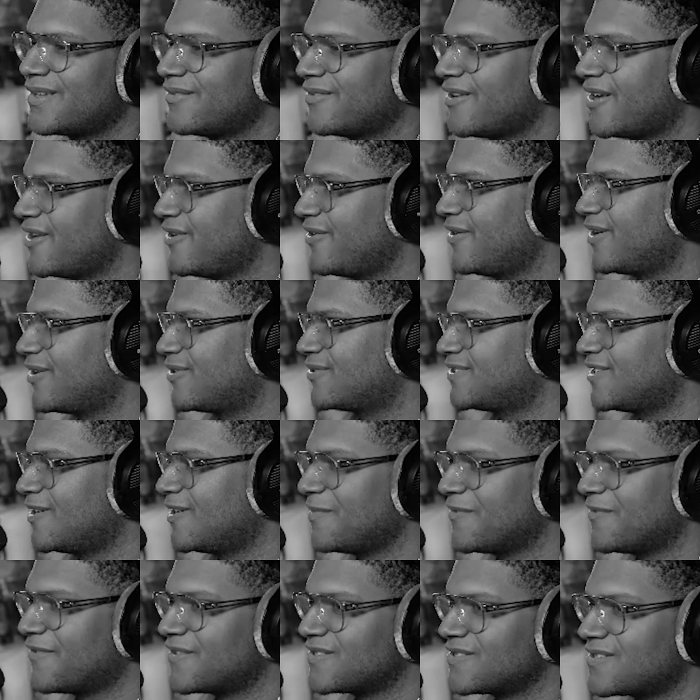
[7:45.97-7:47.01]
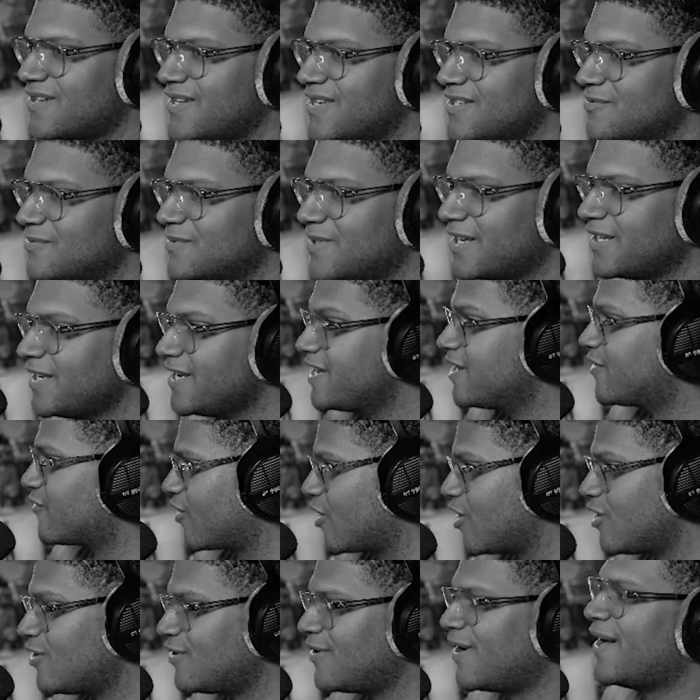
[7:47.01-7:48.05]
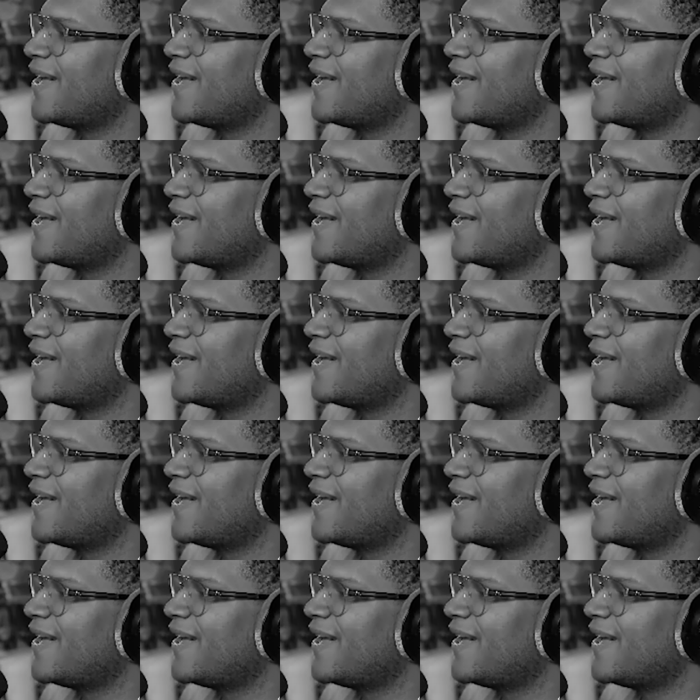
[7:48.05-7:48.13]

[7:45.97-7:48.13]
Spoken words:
Now you ain't gonna tell me first glance. You was like, Negro.